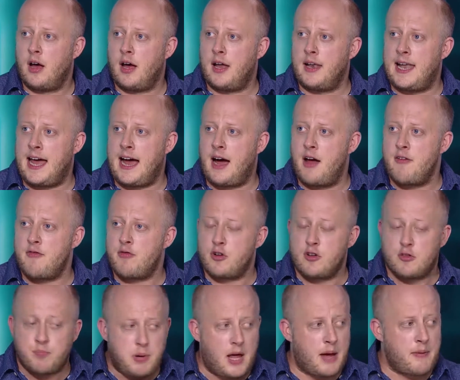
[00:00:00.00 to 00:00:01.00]
And now
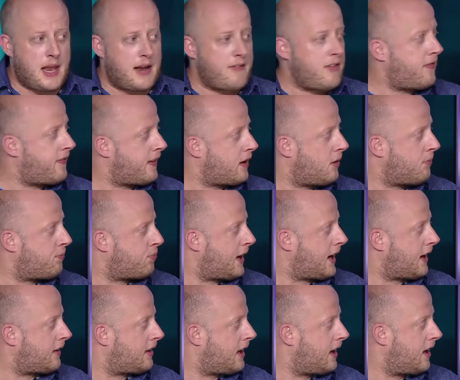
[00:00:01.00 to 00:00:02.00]
everyone's blaming everything on
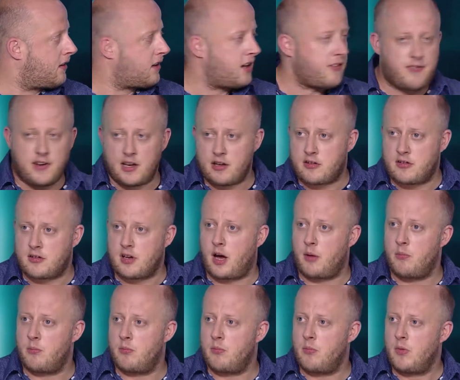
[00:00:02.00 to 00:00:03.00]
Brexit as if it's
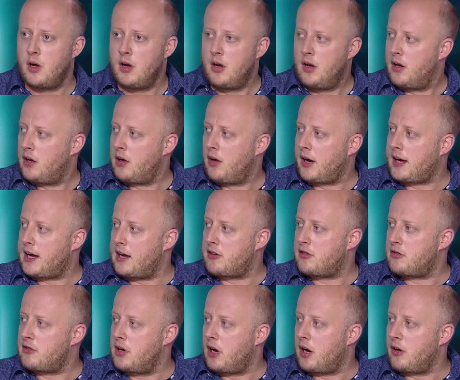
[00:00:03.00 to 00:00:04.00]
like
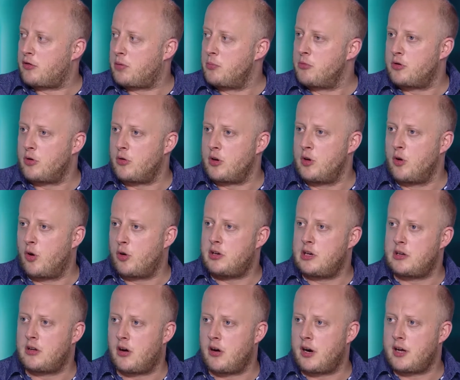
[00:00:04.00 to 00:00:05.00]
it's, you know, some sort of
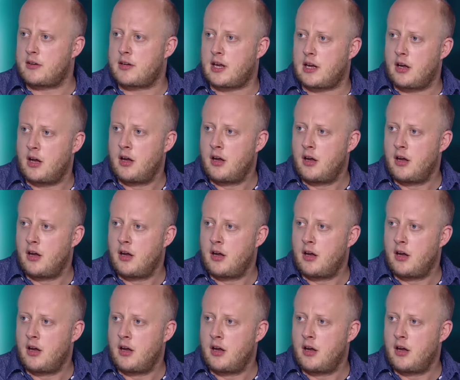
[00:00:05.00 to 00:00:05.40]
naughty dog, isn't it?